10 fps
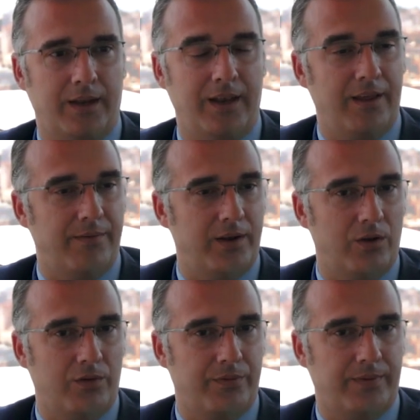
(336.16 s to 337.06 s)

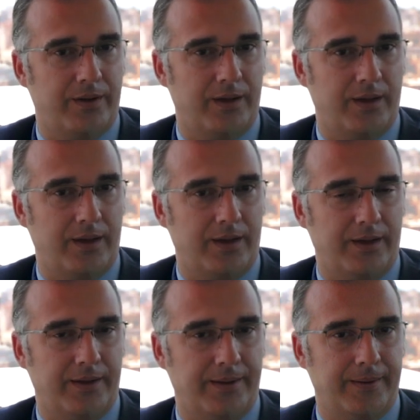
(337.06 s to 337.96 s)
level of
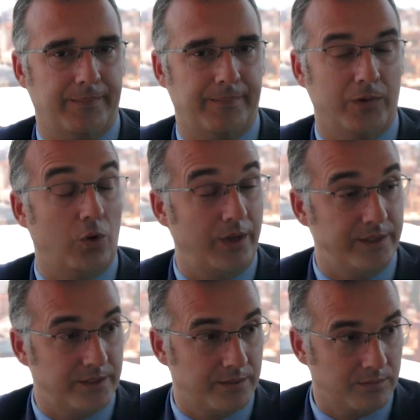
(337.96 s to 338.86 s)

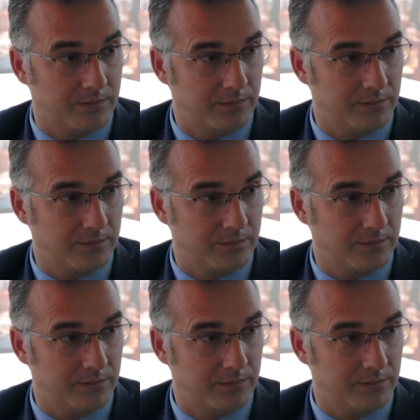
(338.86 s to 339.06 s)
knowledge,